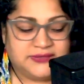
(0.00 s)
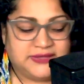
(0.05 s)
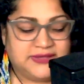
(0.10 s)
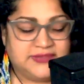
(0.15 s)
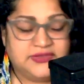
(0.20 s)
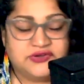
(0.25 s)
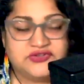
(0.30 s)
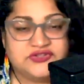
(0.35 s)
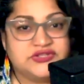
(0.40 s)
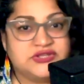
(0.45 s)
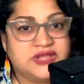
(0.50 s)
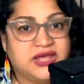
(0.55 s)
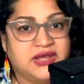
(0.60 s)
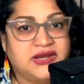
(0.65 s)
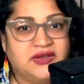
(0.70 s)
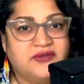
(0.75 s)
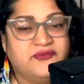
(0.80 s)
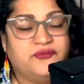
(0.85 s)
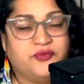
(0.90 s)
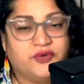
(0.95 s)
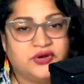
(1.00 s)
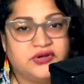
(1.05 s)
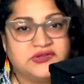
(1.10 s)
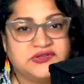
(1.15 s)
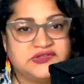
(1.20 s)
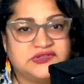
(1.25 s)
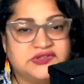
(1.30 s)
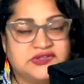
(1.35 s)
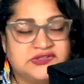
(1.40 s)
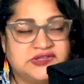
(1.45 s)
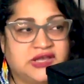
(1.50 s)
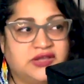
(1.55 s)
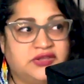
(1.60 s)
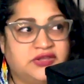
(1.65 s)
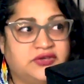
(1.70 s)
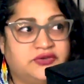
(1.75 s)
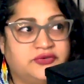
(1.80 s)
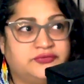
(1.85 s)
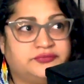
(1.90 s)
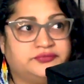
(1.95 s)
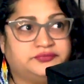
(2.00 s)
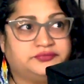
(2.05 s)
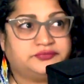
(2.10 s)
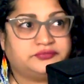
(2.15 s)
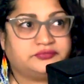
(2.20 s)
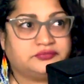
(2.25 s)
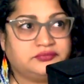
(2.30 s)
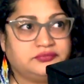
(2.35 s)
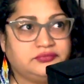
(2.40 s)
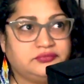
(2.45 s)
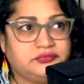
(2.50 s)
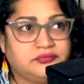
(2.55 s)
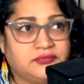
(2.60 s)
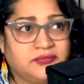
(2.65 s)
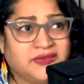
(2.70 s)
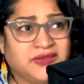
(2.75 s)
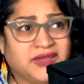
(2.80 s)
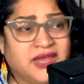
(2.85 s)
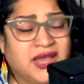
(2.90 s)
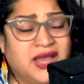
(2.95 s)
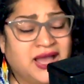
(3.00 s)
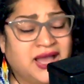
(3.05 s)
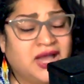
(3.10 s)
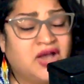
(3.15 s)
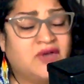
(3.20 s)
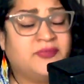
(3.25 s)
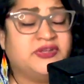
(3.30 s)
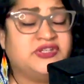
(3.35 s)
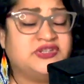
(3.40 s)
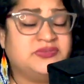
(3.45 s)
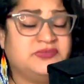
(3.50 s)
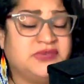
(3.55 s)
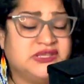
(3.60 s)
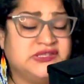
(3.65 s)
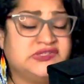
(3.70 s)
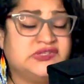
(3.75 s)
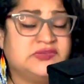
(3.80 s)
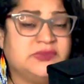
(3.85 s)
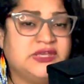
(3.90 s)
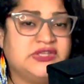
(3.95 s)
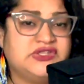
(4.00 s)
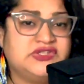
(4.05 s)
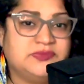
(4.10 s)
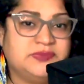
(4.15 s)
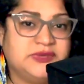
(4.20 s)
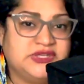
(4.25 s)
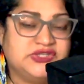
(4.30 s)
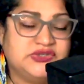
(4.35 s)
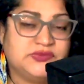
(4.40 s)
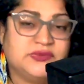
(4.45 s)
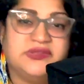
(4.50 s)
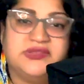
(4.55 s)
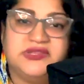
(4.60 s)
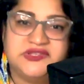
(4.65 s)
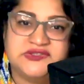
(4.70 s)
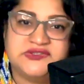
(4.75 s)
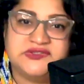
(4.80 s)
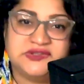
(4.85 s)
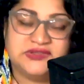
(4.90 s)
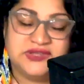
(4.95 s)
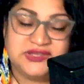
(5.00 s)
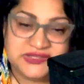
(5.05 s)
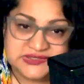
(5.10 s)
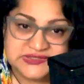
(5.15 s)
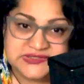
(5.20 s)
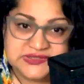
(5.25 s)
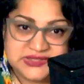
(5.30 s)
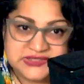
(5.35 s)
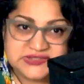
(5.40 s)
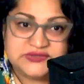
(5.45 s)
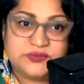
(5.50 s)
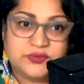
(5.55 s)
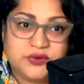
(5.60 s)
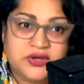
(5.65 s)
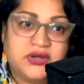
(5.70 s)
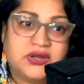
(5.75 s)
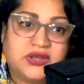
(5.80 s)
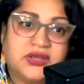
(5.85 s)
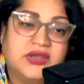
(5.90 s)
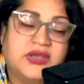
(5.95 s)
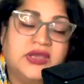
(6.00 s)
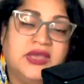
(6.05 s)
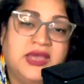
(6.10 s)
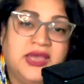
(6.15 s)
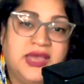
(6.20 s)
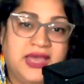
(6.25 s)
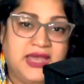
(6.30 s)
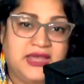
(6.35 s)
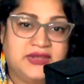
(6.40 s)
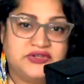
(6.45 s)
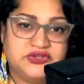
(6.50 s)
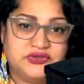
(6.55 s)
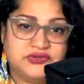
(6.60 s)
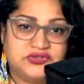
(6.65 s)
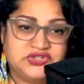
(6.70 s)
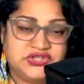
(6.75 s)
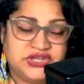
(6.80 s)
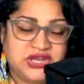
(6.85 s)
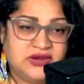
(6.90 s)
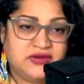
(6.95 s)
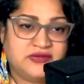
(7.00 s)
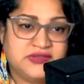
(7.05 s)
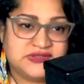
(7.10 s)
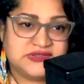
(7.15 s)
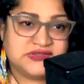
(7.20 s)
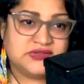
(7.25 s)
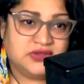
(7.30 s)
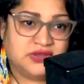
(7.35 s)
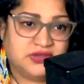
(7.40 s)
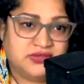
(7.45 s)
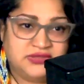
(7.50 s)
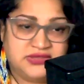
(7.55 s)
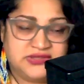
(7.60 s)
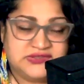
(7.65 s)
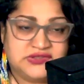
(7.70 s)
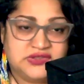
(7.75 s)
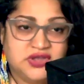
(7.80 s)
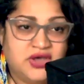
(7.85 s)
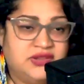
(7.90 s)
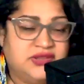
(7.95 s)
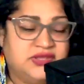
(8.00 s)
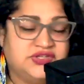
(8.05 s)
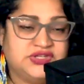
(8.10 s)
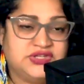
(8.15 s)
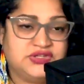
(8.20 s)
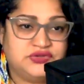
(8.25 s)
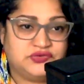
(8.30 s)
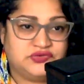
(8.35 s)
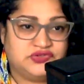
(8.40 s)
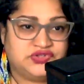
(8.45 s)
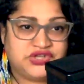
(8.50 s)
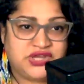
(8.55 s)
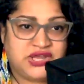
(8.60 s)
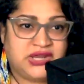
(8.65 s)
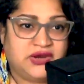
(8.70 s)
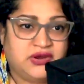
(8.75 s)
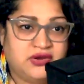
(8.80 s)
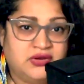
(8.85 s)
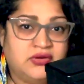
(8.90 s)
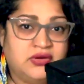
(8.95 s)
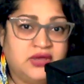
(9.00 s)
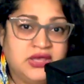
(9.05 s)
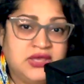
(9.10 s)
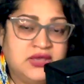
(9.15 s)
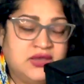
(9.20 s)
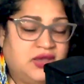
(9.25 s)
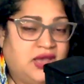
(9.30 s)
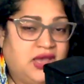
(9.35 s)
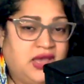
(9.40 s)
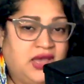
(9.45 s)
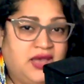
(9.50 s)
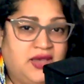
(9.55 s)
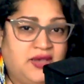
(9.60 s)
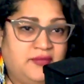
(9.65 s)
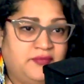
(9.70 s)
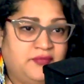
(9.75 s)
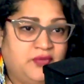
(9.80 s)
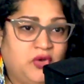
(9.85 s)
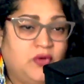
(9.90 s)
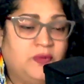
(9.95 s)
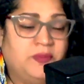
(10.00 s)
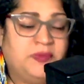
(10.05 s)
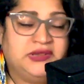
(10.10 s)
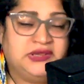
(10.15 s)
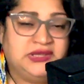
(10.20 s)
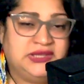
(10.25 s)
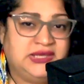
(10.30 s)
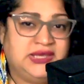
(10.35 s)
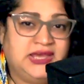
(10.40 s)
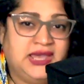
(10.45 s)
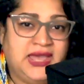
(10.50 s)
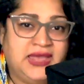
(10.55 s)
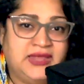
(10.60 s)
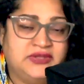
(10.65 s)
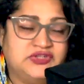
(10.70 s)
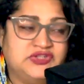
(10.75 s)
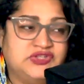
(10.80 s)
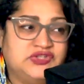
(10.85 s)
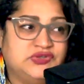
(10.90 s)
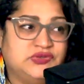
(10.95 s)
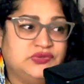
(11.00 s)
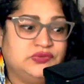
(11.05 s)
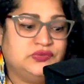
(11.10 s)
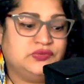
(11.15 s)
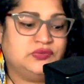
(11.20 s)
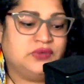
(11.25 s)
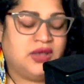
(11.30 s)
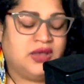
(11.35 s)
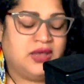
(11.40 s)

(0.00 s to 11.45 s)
there's not enough words to tell you how much it means to me to be doing this work, and to share this knowledge, and to share openly, and to